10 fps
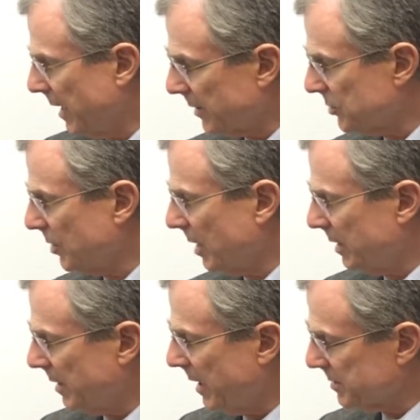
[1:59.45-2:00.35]
x
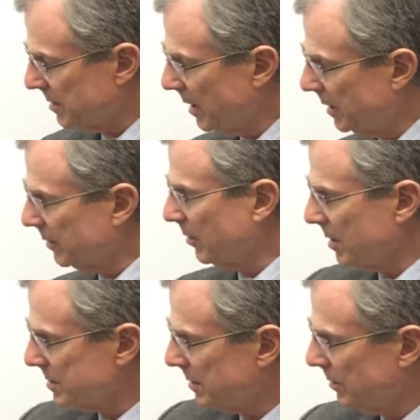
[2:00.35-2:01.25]
cross x naught
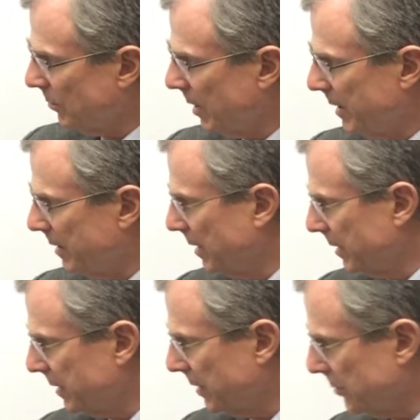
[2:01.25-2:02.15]
crossed into y
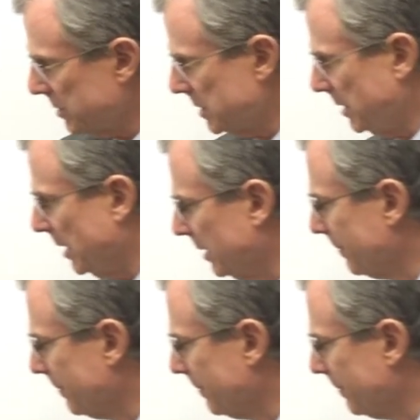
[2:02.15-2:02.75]
naught equals z naught.